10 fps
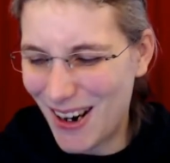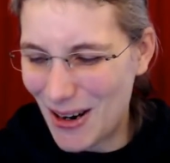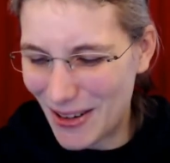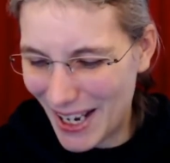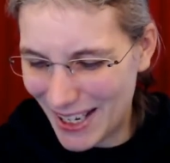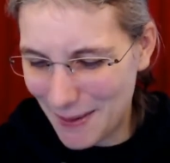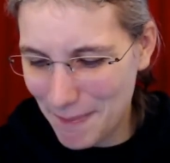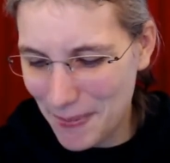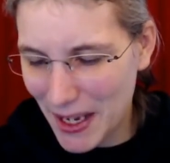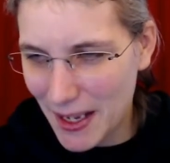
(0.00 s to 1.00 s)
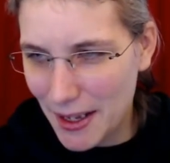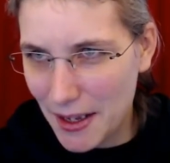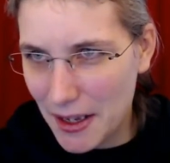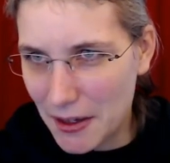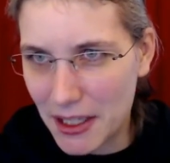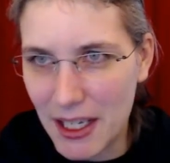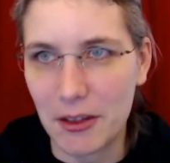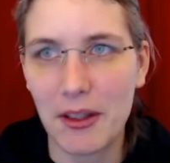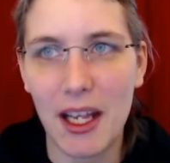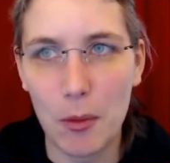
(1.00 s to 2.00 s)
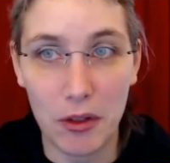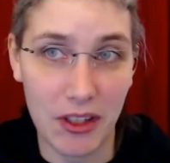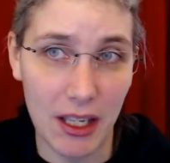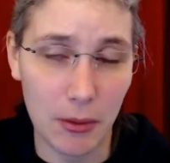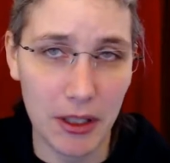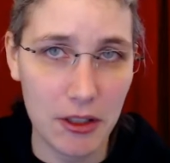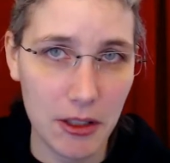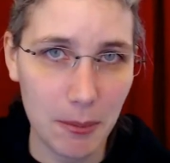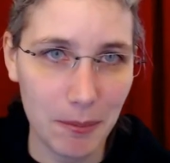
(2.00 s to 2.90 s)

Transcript: All right. Okay, so that was that question.